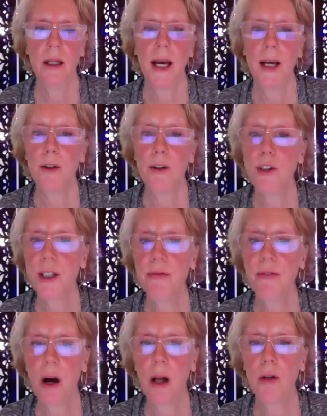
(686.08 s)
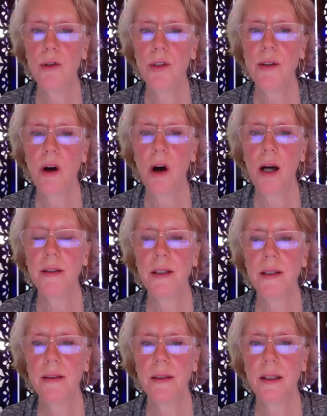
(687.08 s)
Energy follows thought,
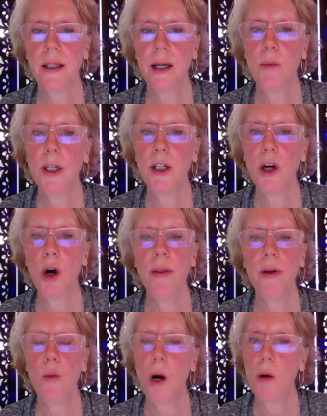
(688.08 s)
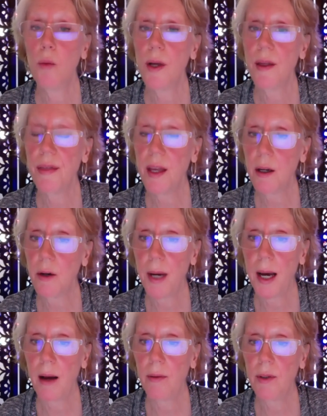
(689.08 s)
and we know that what we think
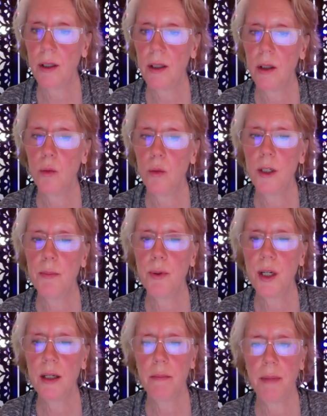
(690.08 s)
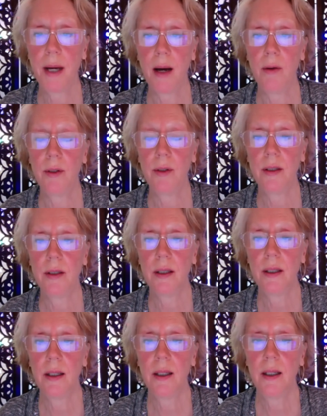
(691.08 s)
about, we bring about.
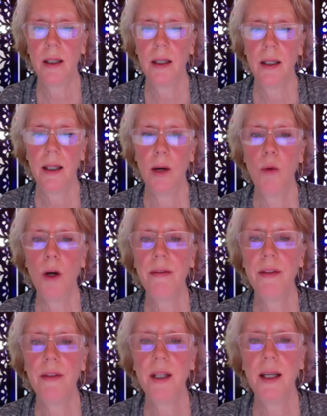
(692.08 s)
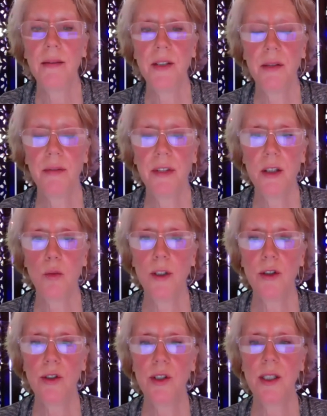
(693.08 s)
And one of the gifts of this
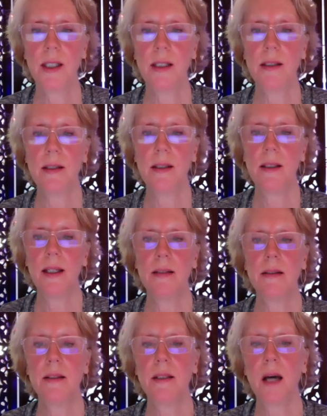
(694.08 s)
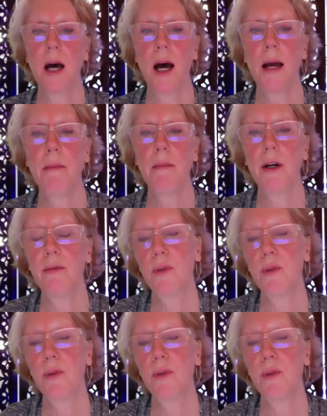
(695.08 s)
winter season is the time of